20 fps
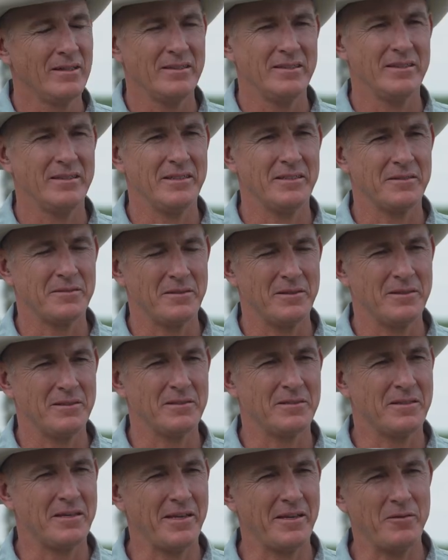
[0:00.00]
Yes,
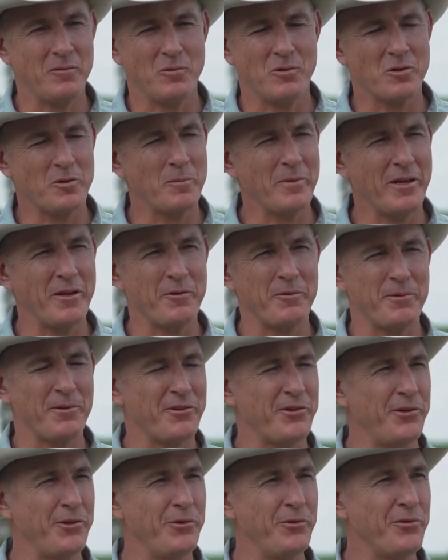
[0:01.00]
uh, Kate, water
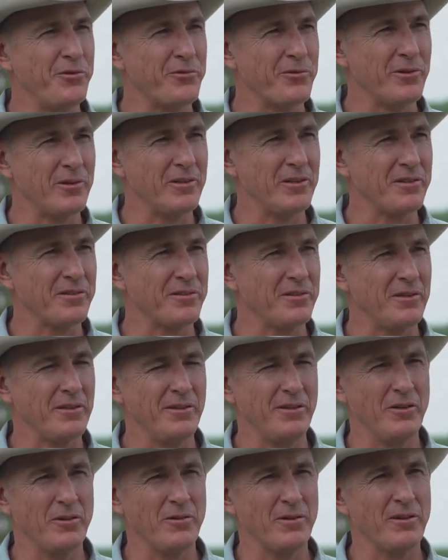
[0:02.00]
management's huge for us,
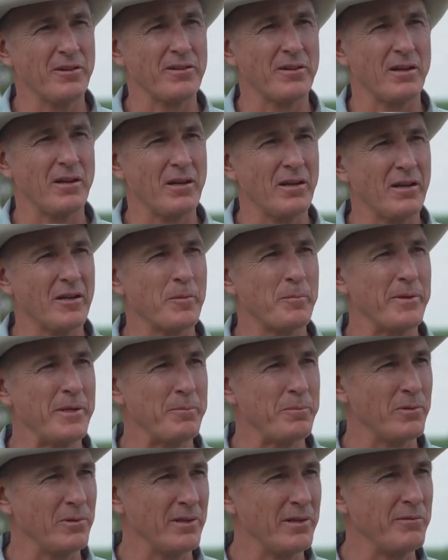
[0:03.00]
and you know there's a lot of
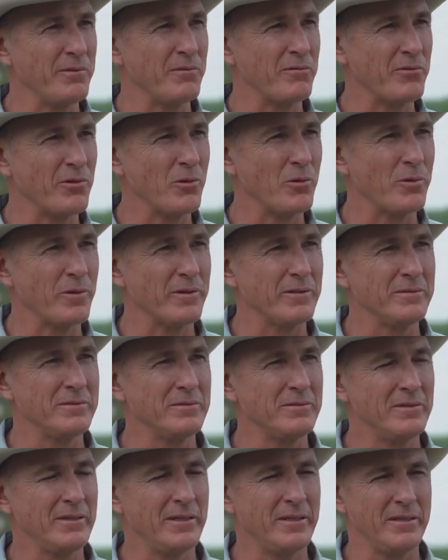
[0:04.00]
people live in Florida,
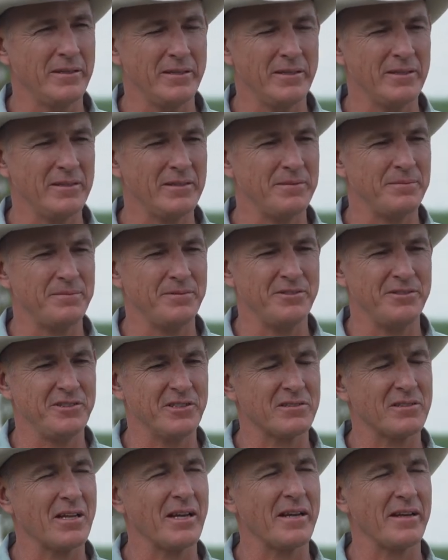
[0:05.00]
and uh,
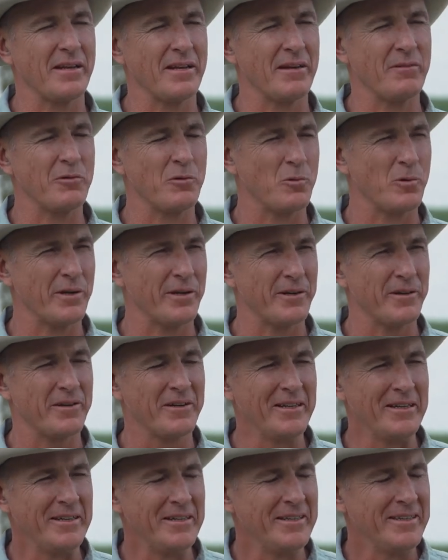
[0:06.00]
just like everywhere,
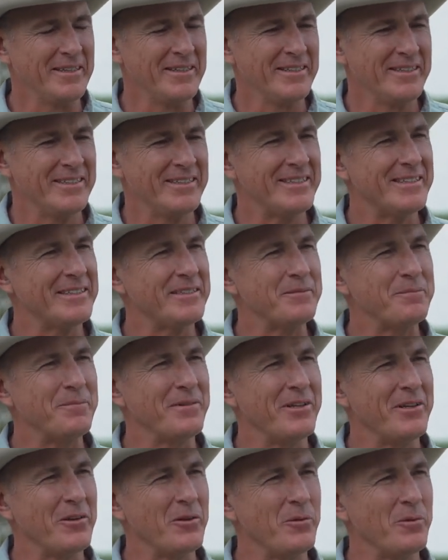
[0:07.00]
uh,
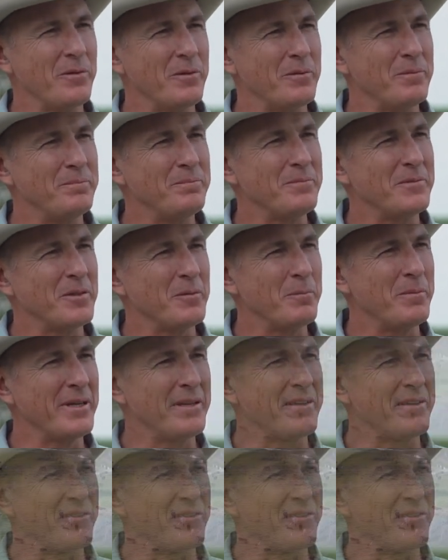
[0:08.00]
you know the, the big